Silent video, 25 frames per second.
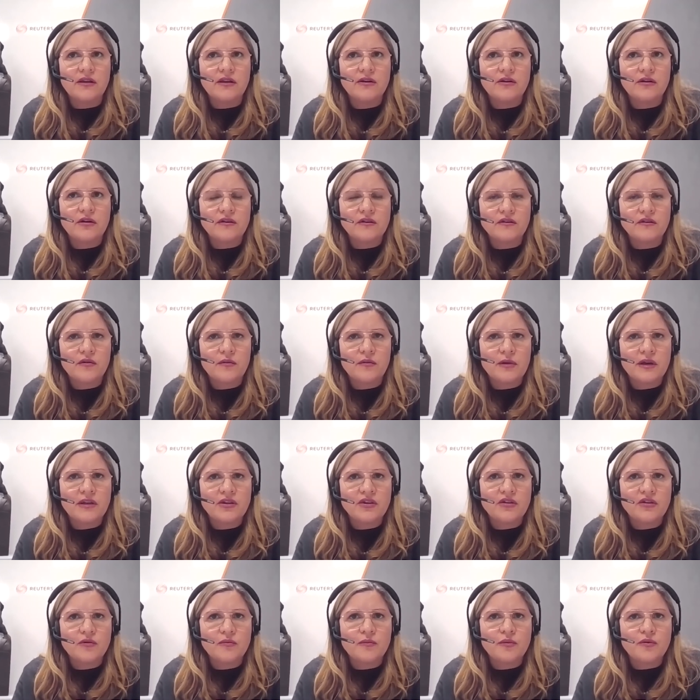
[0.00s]
not so
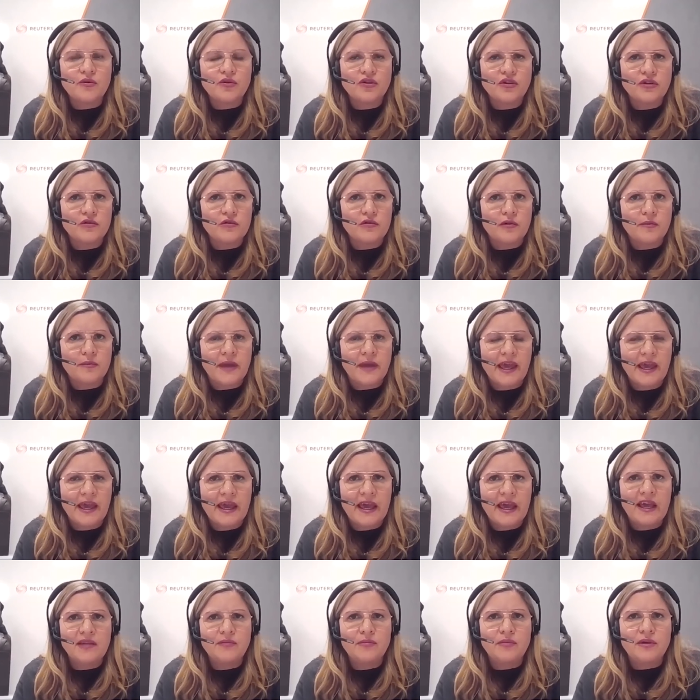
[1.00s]
much to push Europe
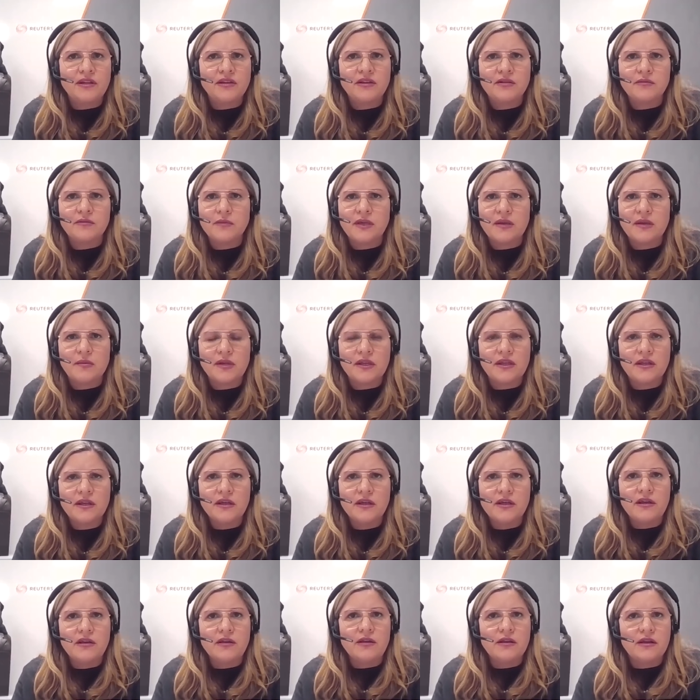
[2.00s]
ahead, but maybe
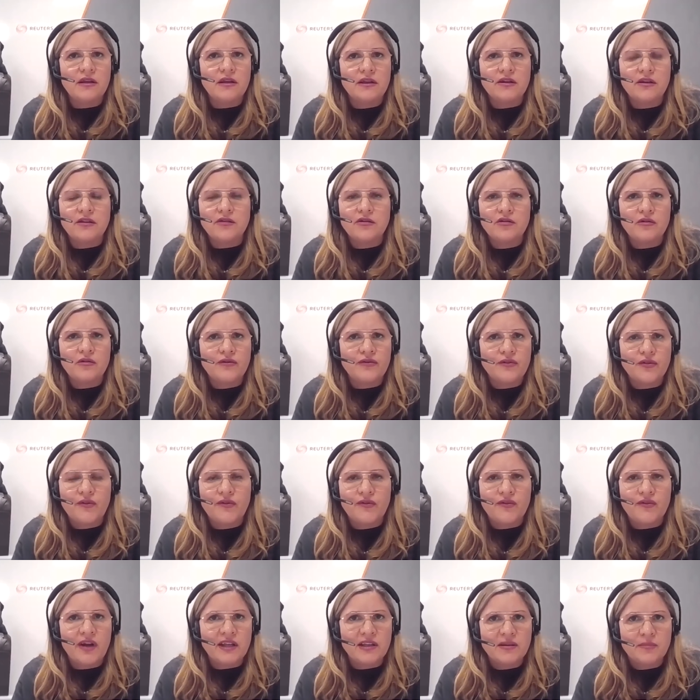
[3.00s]
to
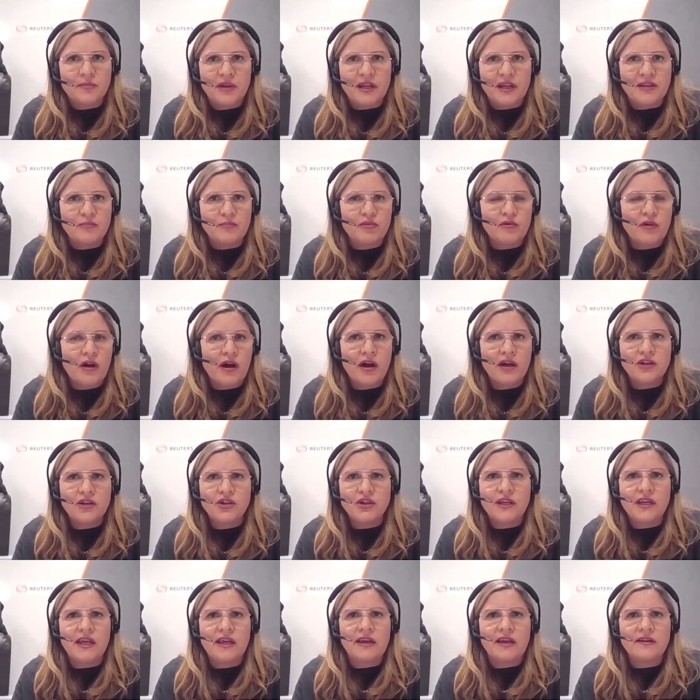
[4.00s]
fund pet
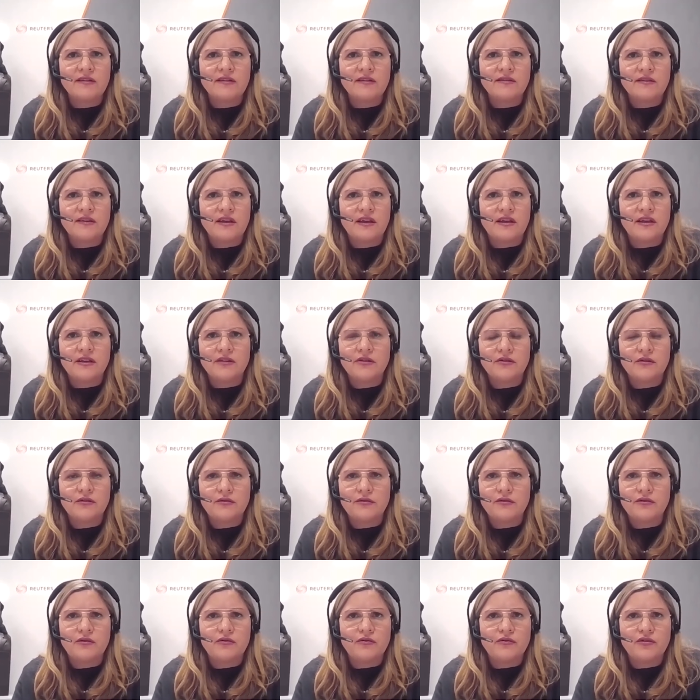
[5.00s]
projects,
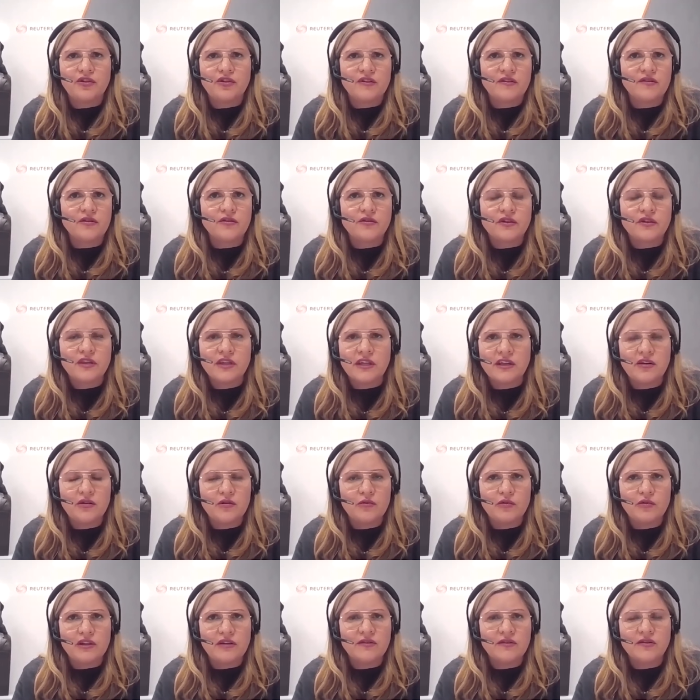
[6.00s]
to just
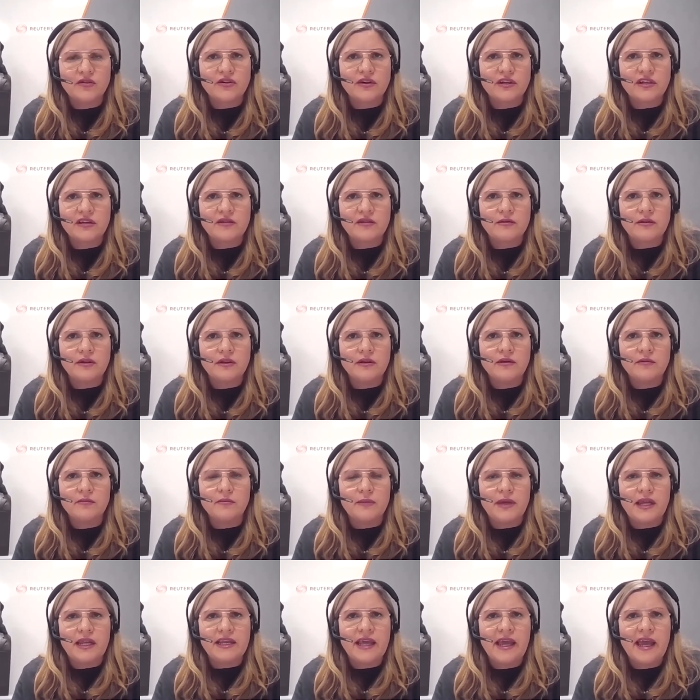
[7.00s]
continue with certain
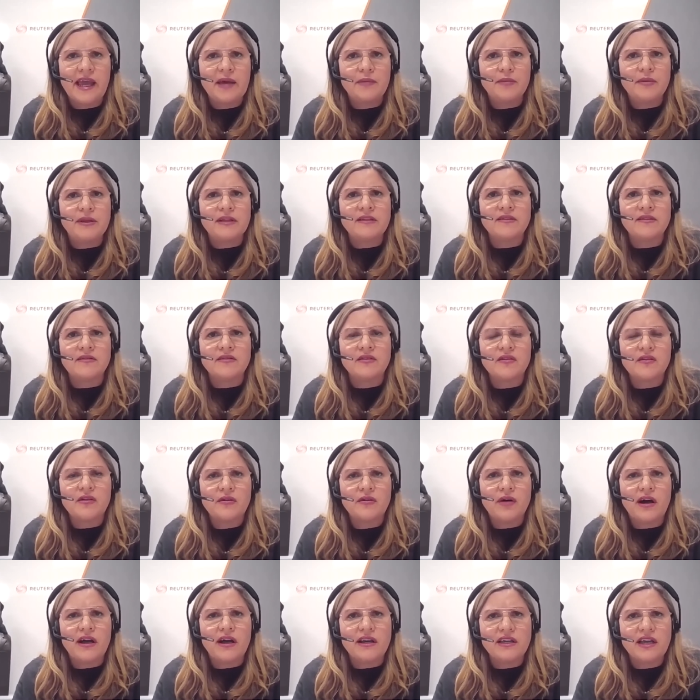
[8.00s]
bad habits.
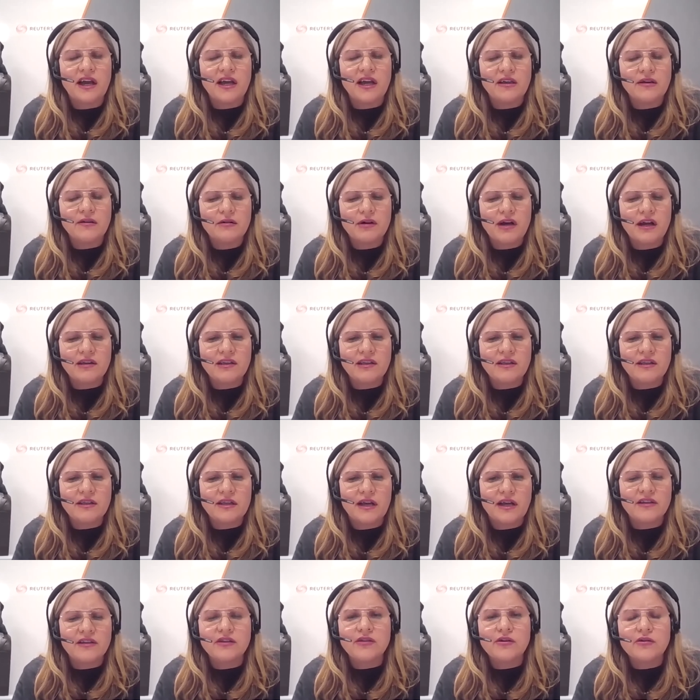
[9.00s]
So
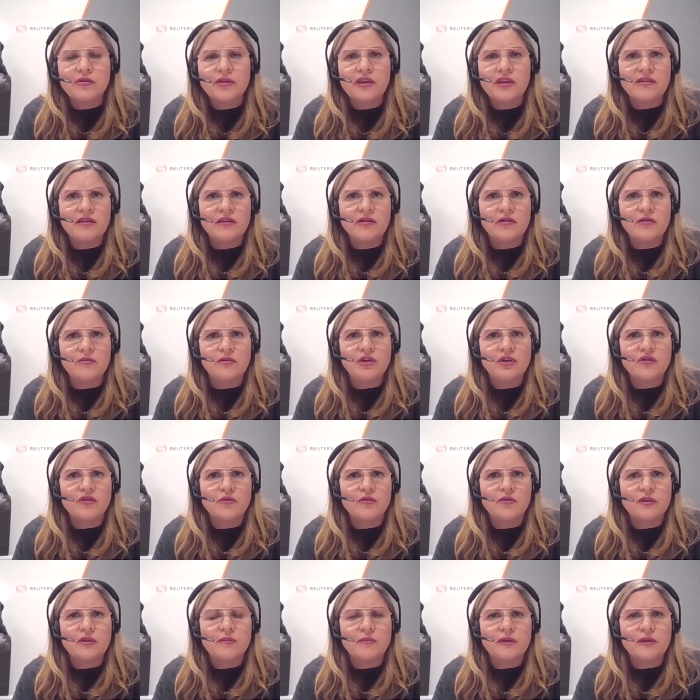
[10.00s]
I know that the
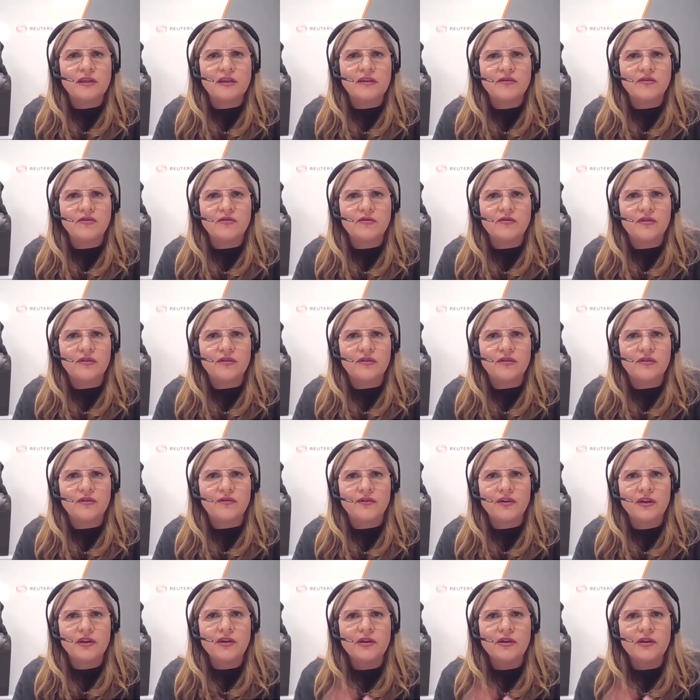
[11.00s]
Commission will be a sort of